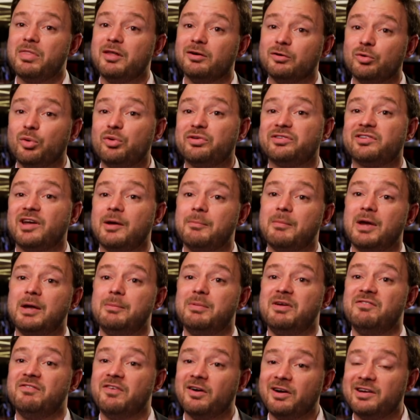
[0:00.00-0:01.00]
There are also
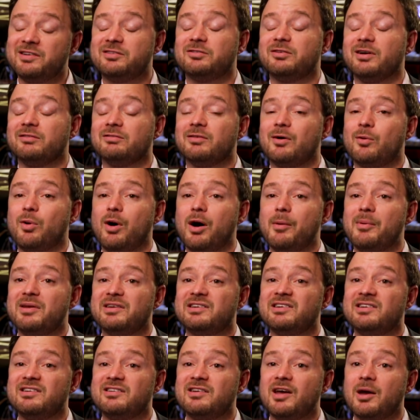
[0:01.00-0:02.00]
maybe very strict
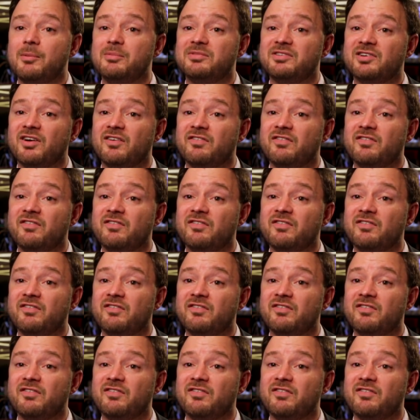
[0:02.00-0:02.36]
requirements in terms